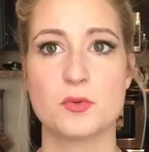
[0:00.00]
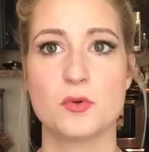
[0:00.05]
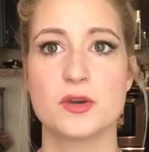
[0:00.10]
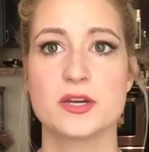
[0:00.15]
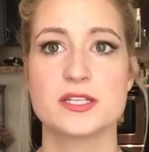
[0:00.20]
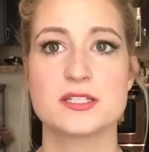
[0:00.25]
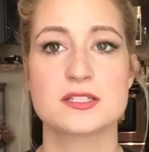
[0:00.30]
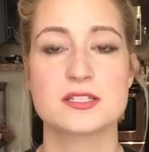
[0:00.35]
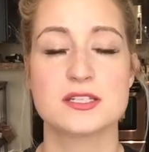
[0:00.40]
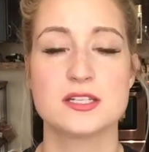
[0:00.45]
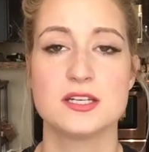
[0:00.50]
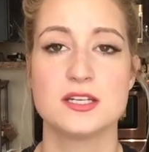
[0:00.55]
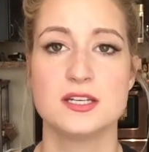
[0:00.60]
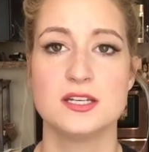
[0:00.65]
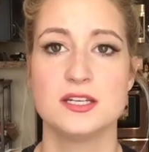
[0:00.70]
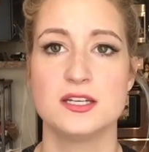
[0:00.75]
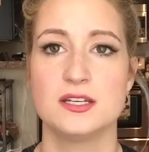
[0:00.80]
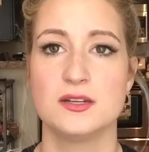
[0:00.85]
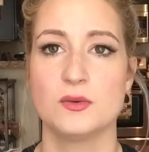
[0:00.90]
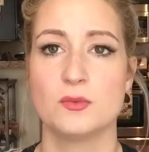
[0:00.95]
point
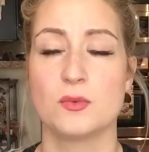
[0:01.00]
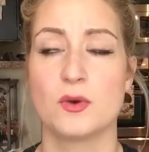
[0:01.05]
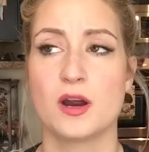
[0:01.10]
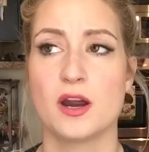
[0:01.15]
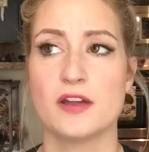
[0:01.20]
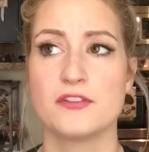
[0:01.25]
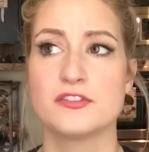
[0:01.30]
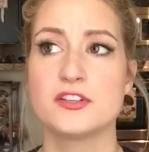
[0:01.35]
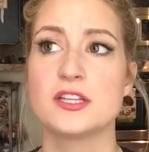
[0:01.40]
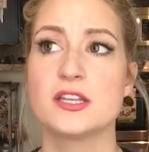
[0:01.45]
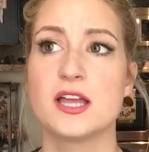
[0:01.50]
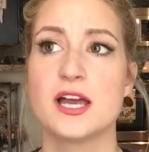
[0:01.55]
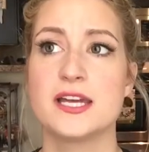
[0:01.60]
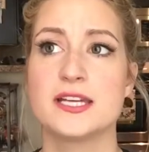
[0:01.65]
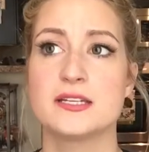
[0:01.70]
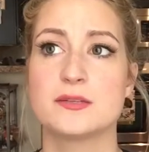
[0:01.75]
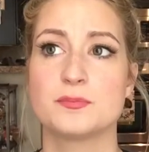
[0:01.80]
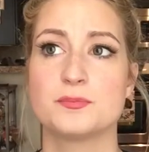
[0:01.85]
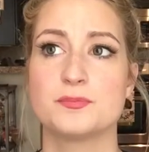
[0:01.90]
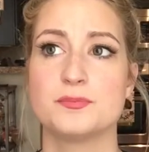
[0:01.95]
where I feel
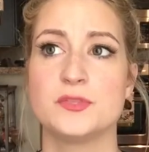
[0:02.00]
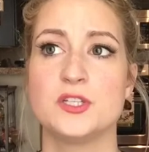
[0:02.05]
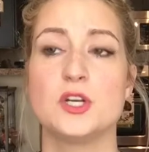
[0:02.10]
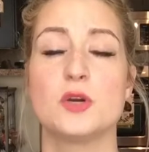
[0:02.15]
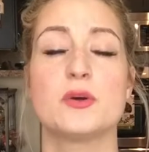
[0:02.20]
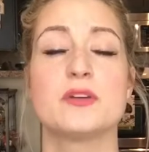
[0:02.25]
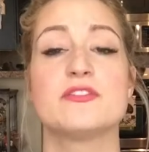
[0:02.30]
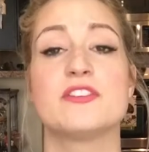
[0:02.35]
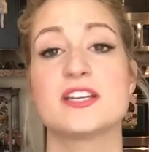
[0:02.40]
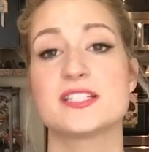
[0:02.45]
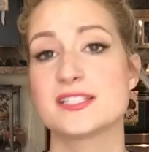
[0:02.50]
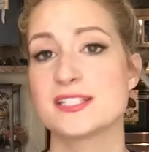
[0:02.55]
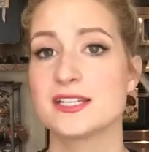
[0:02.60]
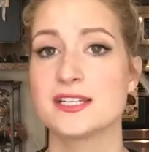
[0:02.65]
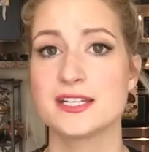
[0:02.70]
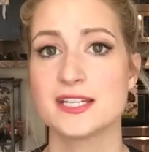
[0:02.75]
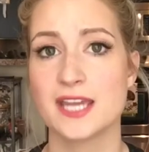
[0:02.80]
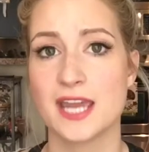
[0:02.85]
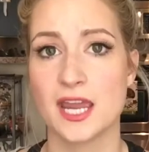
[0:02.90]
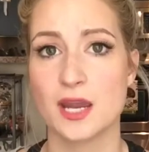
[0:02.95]
like, you know, investing
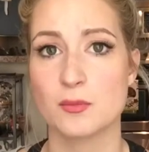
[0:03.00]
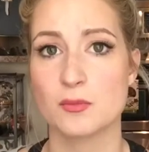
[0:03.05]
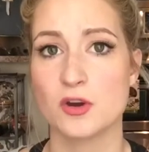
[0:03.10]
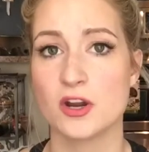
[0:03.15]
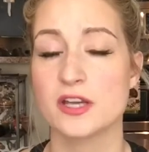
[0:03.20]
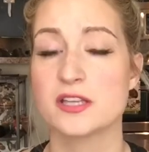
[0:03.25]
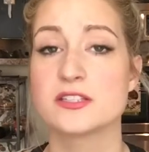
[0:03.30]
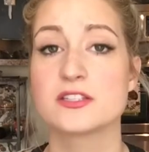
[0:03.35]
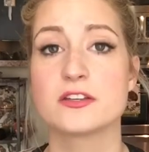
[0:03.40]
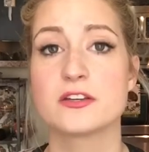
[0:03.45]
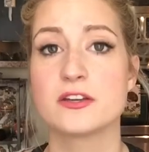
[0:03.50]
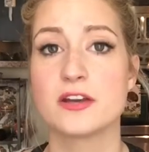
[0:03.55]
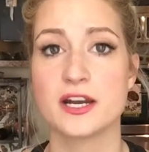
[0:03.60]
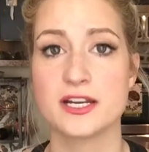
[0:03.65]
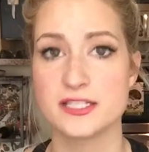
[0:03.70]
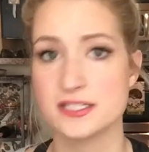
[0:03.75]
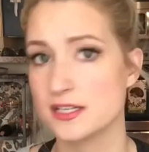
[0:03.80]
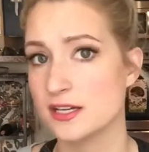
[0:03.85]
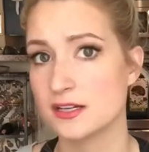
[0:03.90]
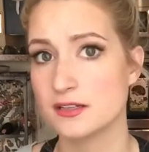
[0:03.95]
in a camera is a good
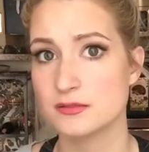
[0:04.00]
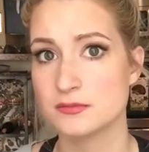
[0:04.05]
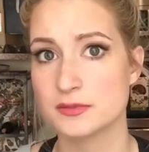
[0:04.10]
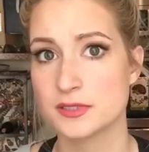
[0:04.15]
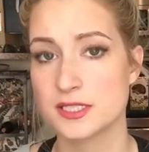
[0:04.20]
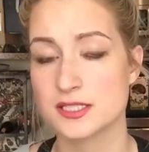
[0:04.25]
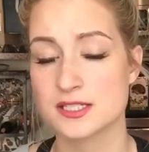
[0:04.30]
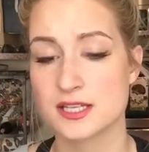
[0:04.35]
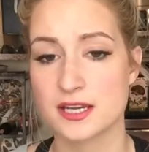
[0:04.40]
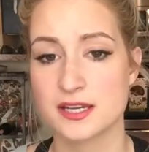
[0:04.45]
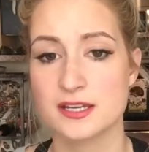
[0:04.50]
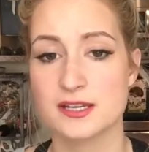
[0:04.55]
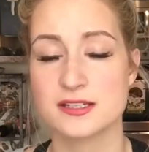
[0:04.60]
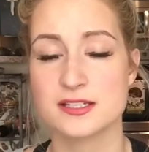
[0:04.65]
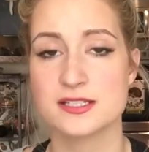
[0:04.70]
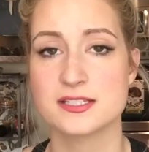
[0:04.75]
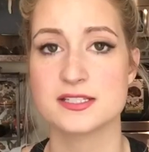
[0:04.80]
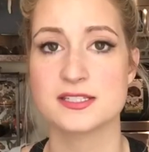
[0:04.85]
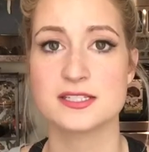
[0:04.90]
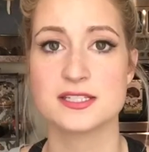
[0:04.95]
idea because I
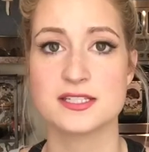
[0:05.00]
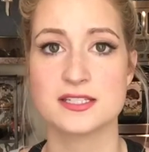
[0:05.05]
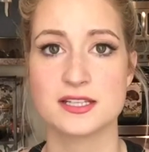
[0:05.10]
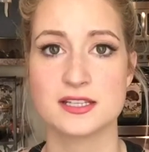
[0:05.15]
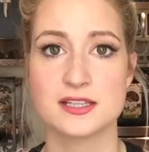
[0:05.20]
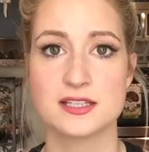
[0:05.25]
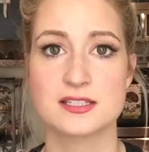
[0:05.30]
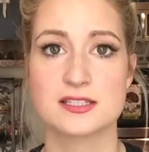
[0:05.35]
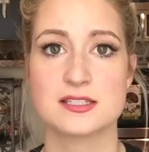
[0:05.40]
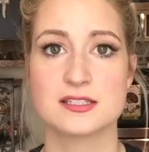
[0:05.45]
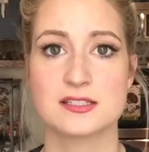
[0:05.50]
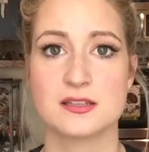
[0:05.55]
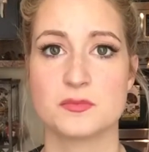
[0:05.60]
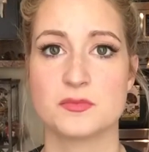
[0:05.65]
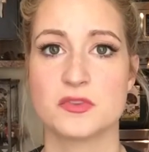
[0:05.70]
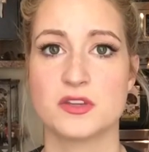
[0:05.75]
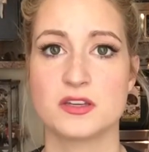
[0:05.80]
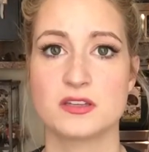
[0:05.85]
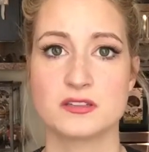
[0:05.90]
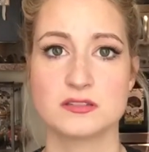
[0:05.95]
can see that this is
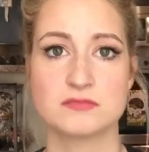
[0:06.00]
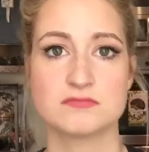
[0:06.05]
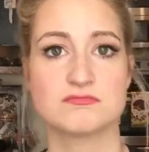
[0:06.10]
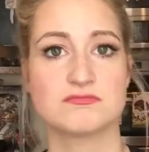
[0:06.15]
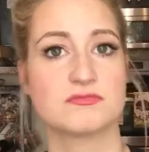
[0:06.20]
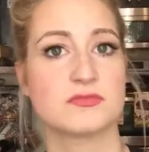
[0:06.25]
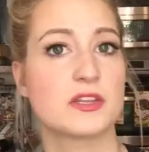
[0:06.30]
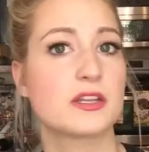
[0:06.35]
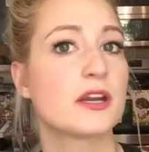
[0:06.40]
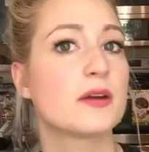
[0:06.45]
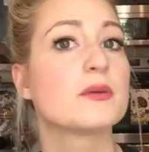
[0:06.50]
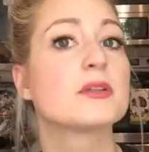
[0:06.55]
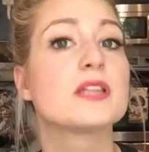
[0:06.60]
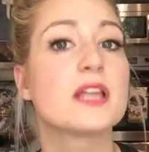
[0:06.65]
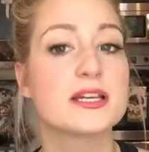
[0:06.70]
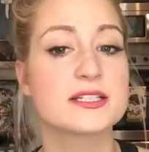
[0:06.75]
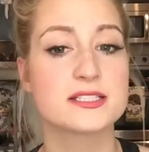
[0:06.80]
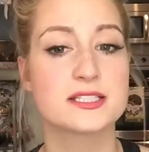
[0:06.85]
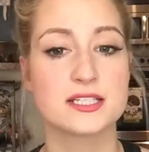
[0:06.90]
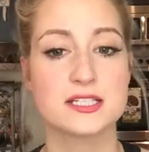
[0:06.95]
something that I would
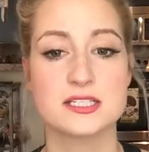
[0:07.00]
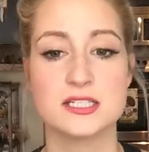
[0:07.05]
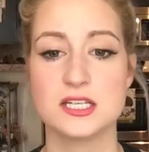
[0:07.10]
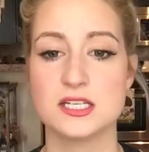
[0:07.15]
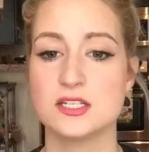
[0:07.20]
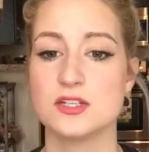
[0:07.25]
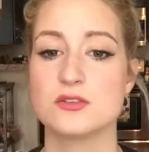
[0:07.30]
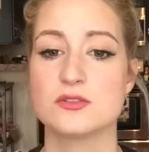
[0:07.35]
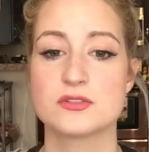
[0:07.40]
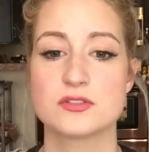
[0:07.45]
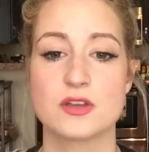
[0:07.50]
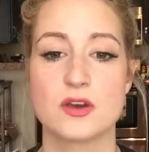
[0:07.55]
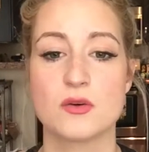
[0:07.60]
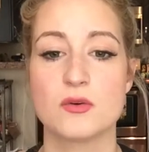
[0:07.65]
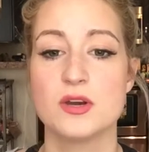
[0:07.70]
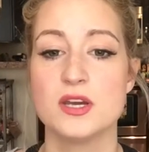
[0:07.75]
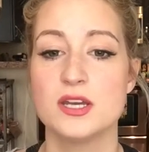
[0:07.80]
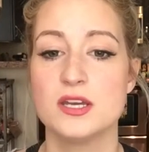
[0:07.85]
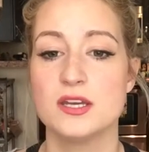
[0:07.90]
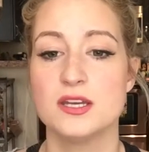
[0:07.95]
like to continue.
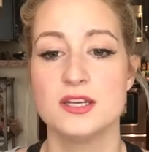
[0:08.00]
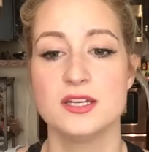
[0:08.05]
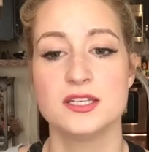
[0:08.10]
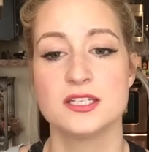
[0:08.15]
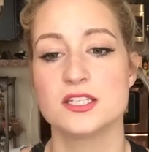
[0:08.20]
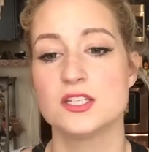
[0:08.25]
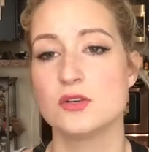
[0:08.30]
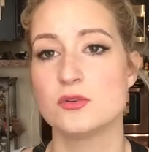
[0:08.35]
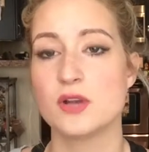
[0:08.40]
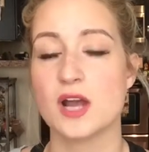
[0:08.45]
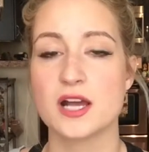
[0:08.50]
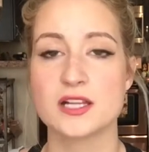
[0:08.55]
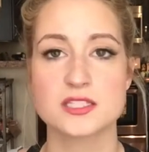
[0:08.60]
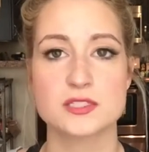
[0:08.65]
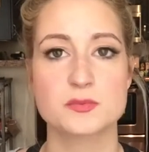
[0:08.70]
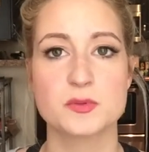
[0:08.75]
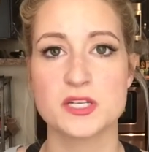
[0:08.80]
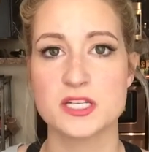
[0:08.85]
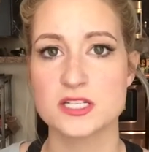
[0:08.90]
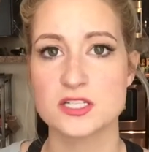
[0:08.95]
So, you know, not
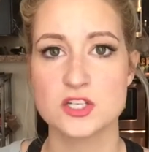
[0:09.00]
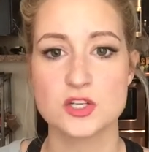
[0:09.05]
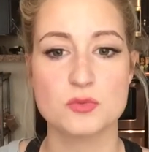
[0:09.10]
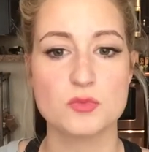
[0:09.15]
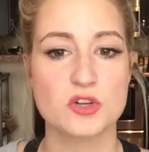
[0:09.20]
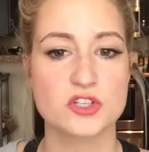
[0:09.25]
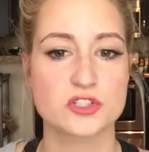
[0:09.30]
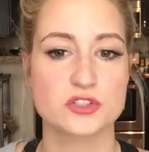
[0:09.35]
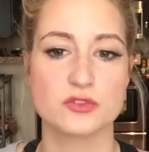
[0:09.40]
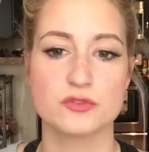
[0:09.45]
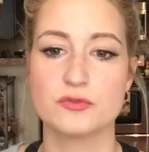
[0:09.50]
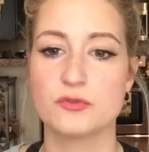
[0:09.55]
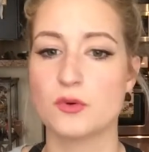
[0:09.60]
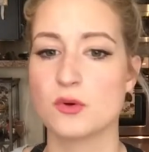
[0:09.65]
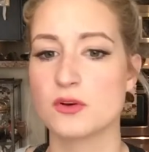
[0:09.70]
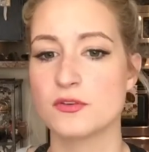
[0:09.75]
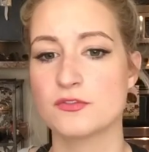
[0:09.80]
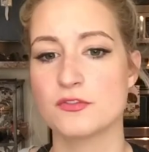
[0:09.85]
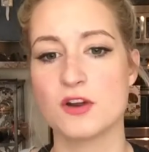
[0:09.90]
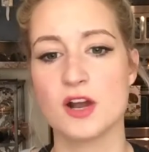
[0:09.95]
spending too much in the
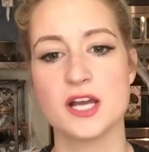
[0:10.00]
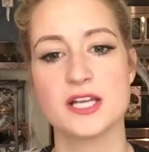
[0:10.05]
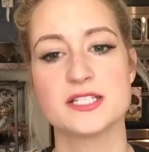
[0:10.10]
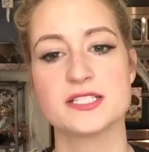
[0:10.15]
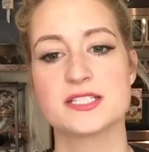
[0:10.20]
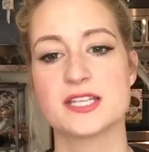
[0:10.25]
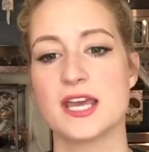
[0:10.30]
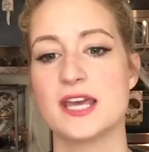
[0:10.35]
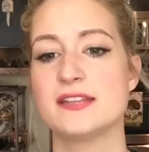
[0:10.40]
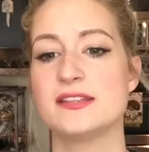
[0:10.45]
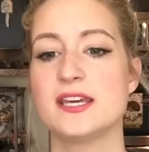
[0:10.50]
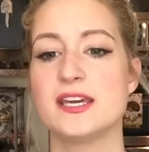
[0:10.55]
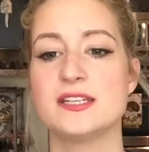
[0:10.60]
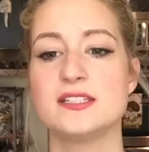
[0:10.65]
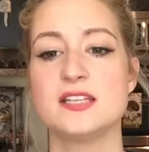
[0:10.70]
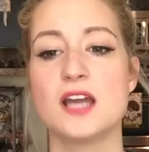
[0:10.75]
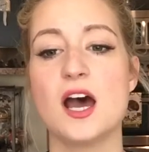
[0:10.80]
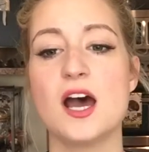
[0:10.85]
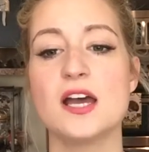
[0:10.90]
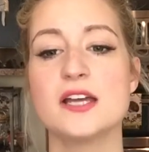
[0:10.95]
forefront and
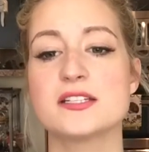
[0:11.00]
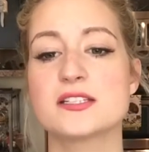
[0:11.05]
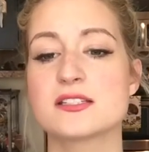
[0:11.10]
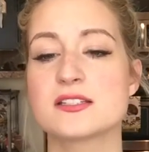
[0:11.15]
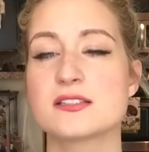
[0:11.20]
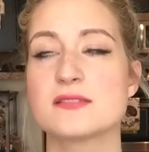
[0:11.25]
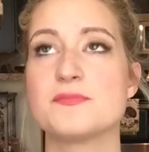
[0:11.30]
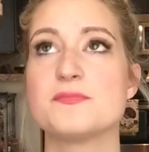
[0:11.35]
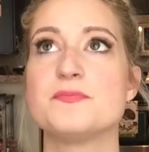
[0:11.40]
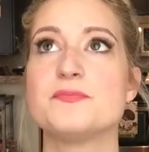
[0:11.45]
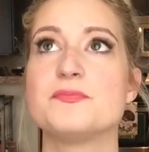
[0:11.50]
then not,